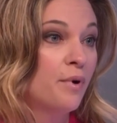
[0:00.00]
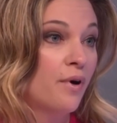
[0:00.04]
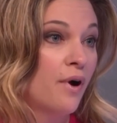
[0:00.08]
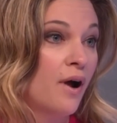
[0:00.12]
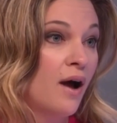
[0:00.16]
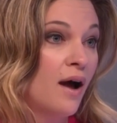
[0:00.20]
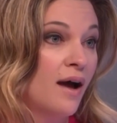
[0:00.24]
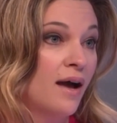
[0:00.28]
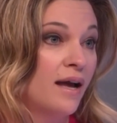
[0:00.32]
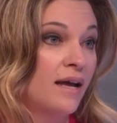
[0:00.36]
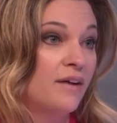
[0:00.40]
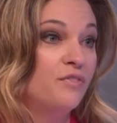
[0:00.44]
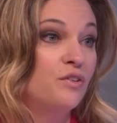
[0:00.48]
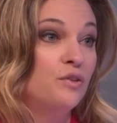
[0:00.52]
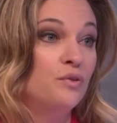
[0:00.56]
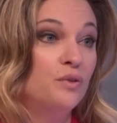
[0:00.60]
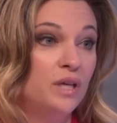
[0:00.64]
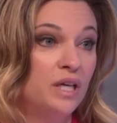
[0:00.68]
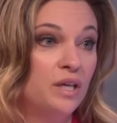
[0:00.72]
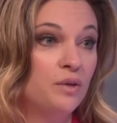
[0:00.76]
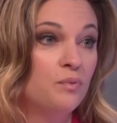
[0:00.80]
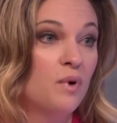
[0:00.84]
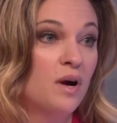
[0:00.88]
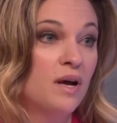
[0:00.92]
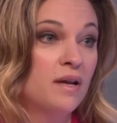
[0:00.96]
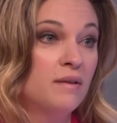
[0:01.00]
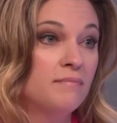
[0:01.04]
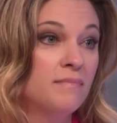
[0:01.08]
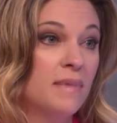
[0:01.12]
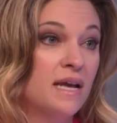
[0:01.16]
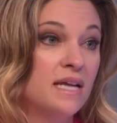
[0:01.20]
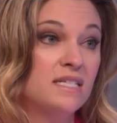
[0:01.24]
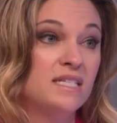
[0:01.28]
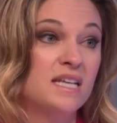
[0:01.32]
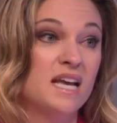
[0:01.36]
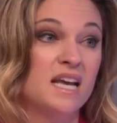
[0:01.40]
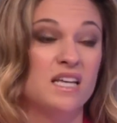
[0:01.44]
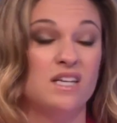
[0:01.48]
MRI, if you need one,
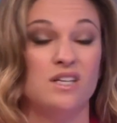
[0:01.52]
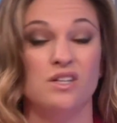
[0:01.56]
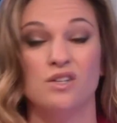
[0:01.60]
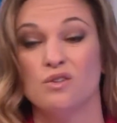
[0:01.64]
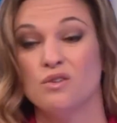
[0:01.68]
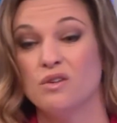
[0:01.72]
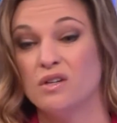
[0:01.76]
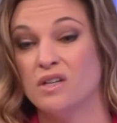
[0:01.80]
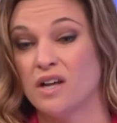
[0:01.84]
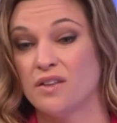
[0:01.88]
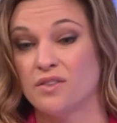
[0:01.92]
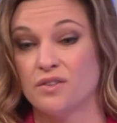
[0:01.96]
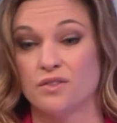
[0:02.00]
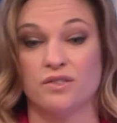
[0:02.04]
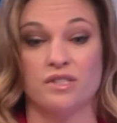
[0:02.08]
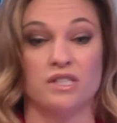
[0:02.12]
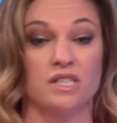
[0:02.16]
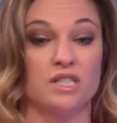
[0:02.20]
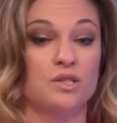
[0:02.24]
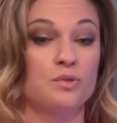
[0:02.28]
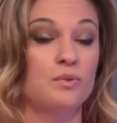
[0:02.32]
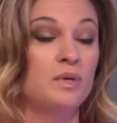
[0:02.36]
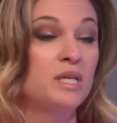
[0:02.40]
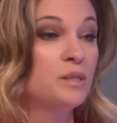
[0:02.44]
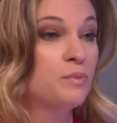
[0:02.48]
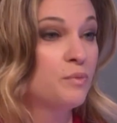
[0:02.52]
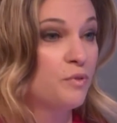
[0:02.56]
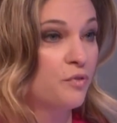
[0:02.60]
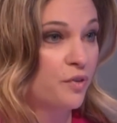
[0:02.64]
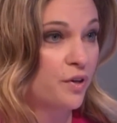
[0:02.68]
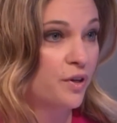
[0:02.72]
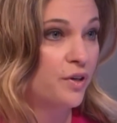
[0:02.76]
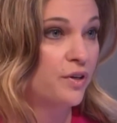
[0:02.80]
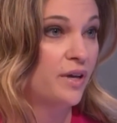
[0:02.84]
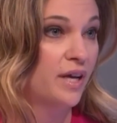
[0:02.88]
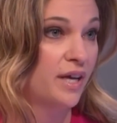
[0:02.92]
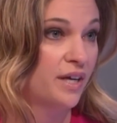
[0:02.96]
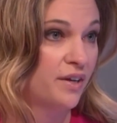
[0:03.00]
may take you another 6 weeks
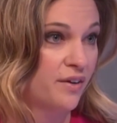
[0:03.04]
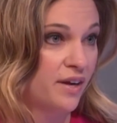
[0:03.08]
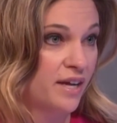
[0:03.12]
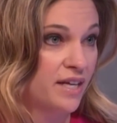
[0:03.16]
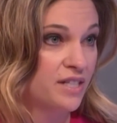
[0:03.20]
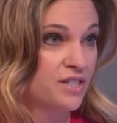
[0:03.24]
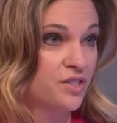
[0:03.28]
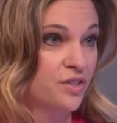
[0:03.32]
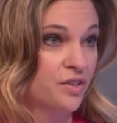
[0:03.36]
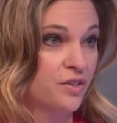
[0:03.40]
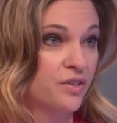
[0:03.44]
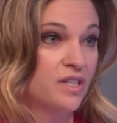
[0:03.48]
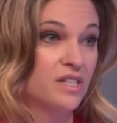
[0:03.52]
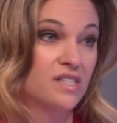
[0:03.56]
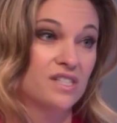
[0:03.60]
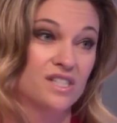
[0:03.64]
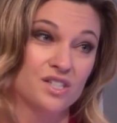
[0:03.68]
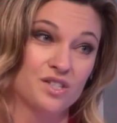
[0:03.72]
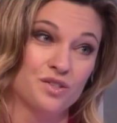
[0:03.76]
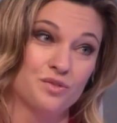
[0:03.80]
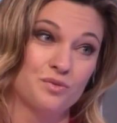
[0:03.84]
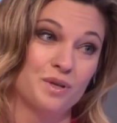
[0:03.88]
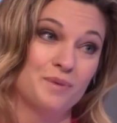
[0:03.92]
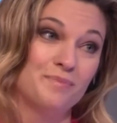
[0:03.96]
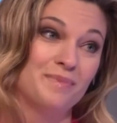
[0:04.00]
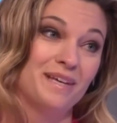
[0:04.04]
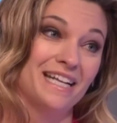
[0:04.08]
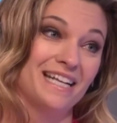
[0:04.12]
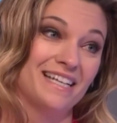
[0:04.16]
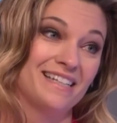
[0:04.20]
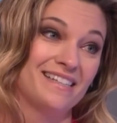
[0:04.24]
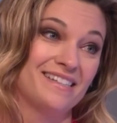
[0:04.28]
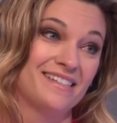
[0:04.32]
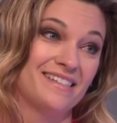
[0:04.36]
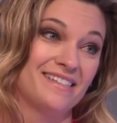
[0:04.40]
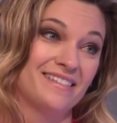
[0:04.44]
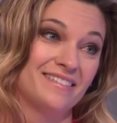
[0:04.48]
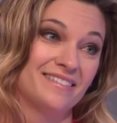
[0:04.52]
before you get your answer. This is
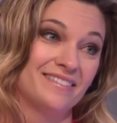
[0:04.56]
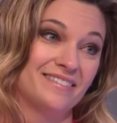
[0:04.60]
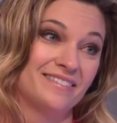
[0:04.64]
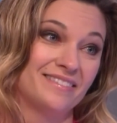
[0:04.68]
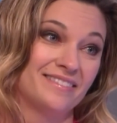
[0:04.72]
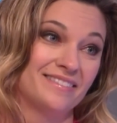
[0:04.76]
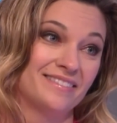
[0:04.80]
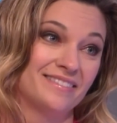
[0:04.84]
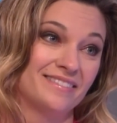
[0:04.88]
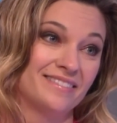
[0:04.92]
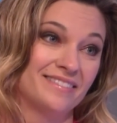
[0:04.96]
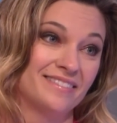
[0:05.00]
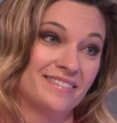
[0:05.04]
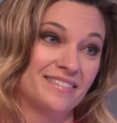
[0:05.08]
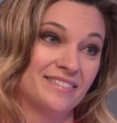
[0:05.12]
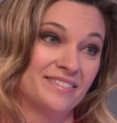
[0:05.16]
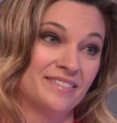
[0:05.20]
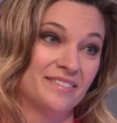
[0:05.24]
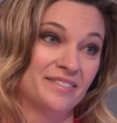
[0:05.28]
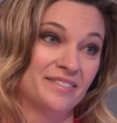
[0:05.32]
3 minutes. So let's